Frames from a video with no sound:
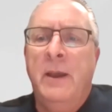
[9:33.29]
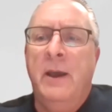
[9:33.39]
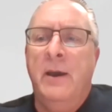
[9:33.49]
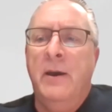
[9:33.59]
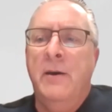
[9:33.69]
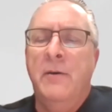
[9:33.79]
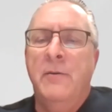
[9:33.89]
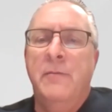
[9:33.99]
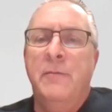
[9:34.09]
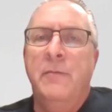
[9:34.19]

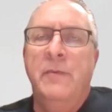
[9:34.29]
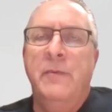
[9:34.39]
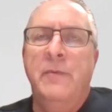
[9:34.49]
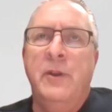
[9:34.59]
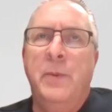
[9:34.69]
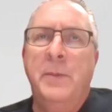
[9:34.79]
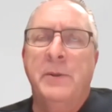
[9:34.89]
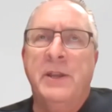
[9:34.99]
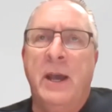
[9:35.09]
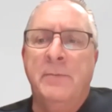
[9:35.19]

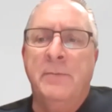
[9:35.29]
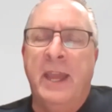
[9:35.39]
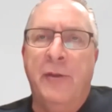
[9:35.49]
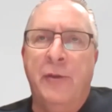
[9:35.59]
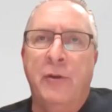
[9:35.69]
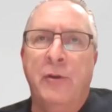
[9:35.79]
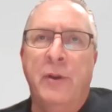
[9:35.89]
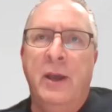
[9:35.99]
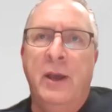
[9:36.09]
people to come together